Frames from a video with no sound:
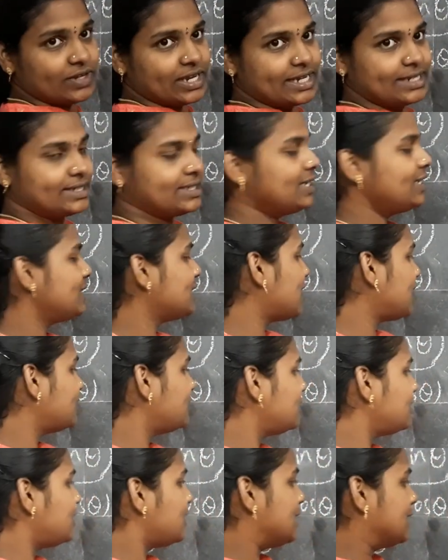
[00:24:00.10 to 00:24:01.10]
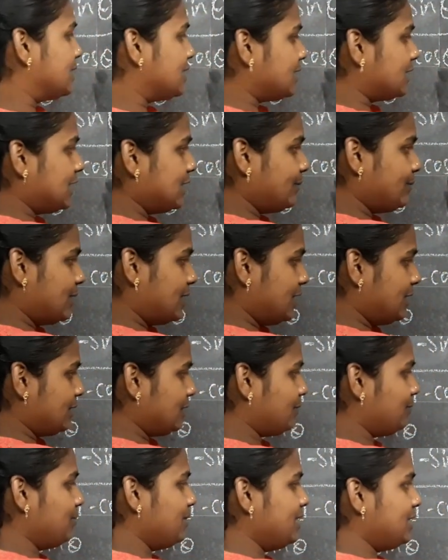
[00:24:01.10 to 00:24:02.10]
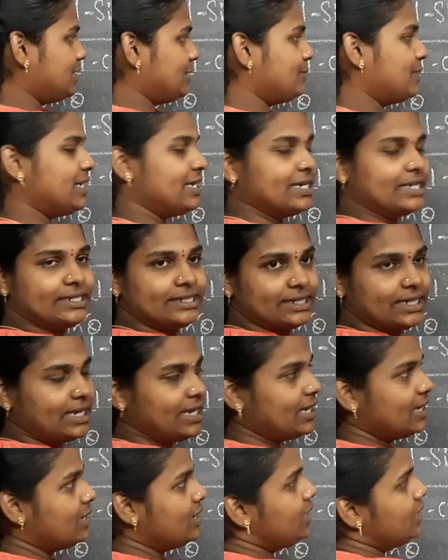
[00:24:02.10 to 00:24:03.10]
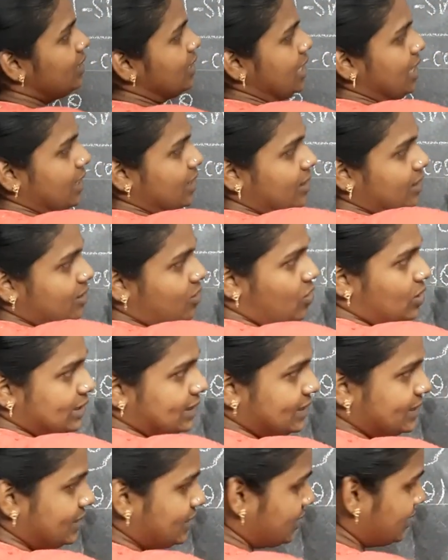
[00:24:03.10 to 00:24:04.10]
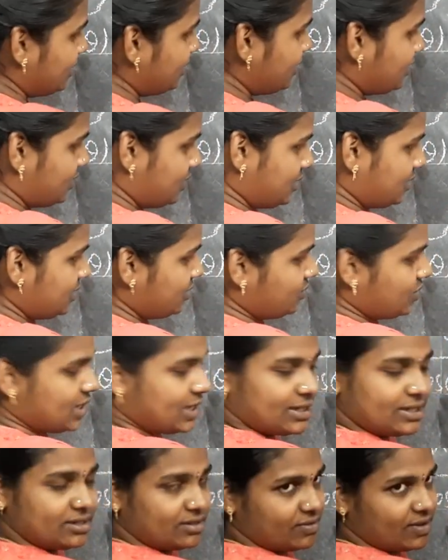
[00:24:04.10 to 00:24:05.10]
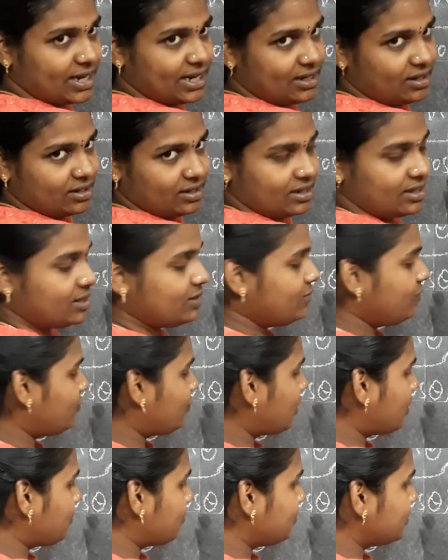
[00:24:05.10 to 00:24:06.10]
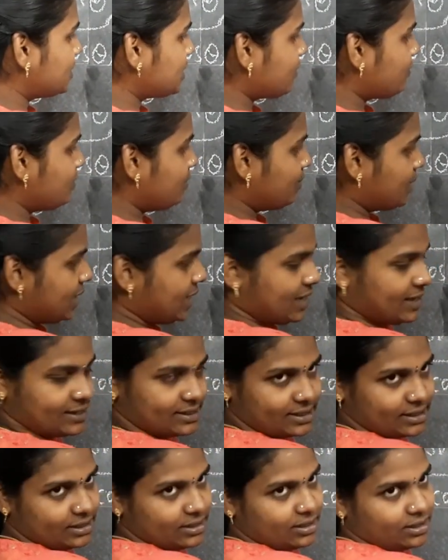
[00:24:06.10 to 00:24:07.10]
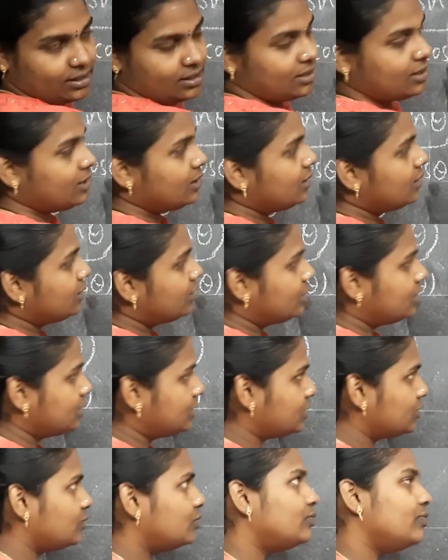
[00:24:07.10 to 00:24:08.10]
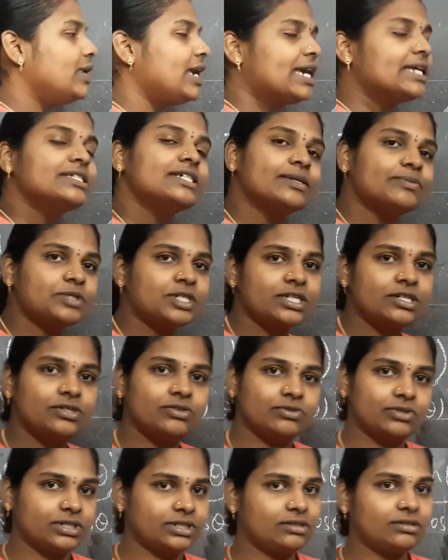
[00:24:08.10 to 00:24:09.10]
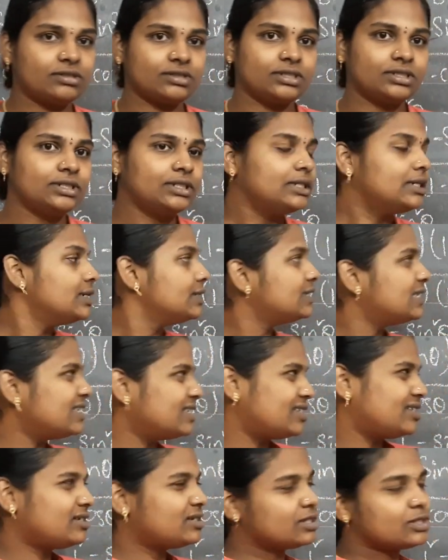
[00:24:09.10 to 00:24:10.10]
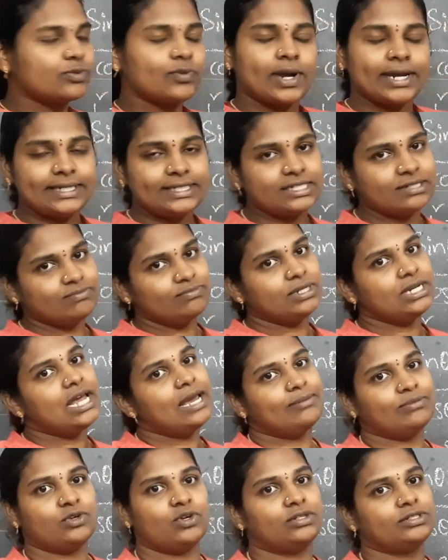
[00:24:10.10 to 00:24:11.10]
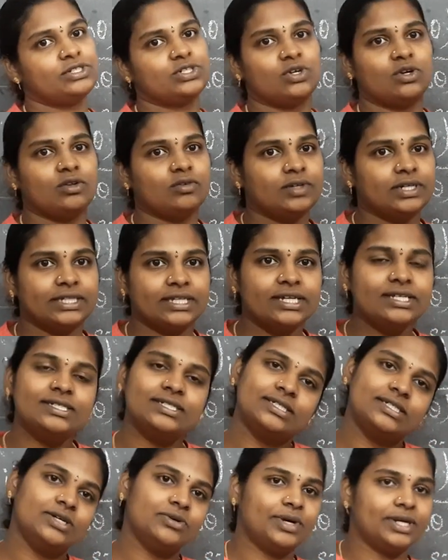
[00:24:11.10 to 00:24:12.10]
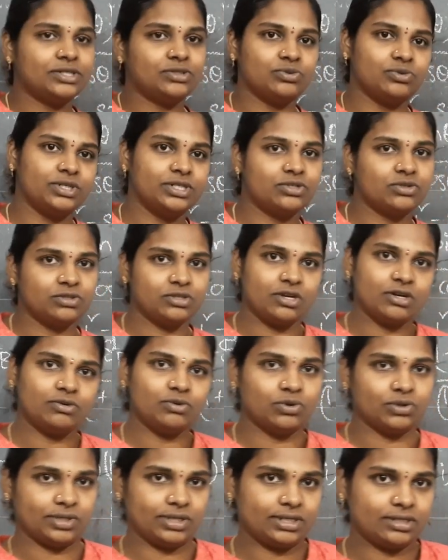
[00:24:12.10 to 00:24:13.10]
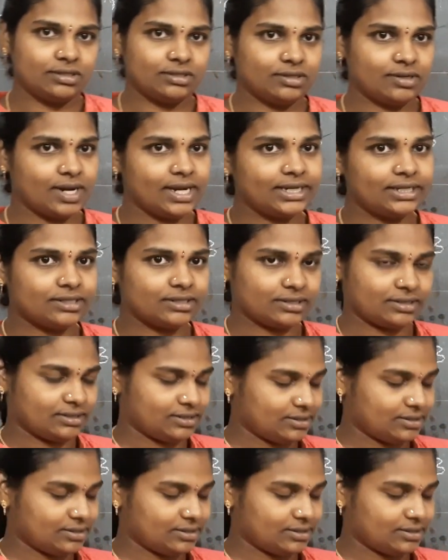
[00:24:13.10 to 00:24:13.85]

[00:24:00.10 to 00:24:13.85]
AC, sine theta is nothing but BC by AC, and cos theta is, you get right here from 7 by AC. So we can substitute it. Since this is quite simple, I am not solving this. You can do it on your own, right?